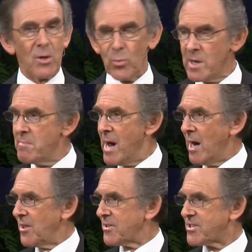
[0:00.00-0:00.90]
We may
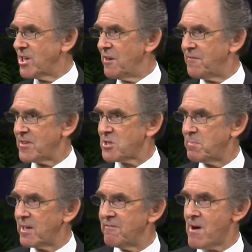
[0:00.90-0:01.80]
on the surface
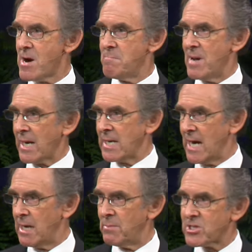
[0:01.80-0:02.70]
be a very
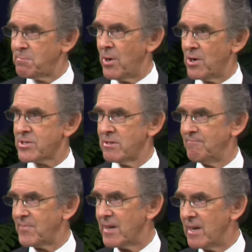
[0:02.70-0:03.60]
magnanimous
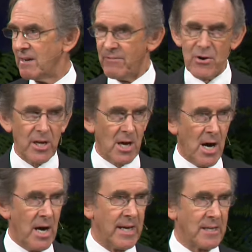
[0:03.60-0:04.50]
person, very
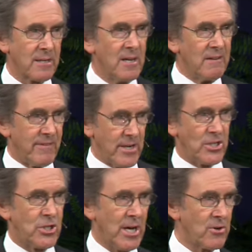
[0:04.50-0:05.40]
kind, very
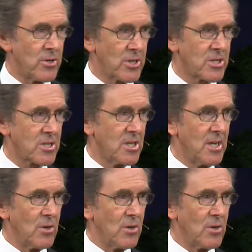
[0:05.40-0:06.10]
generous.